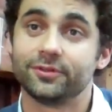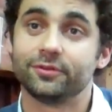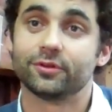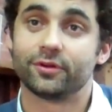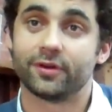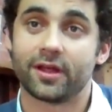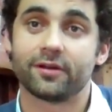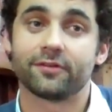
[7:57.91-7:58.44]
You
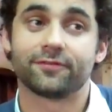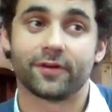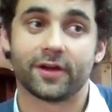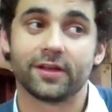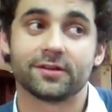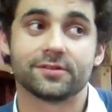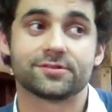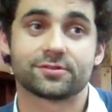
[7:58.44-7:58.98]
learn how to
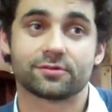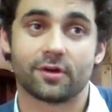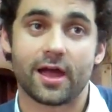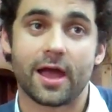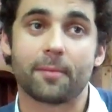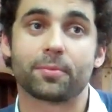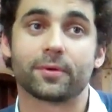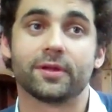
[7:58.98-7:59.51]
fight,
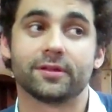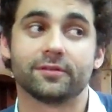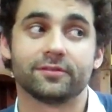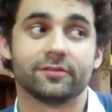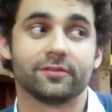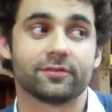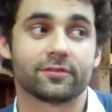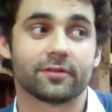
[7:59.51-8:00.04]
scrap,
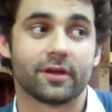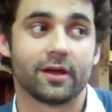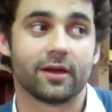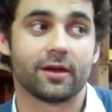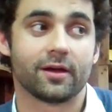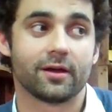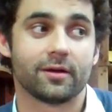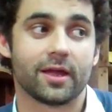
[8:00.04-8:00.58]
and
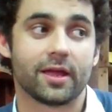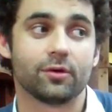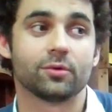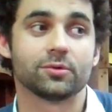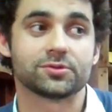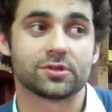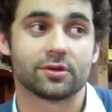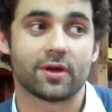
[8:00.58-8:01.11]

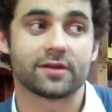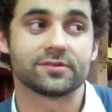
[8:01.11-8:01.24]
also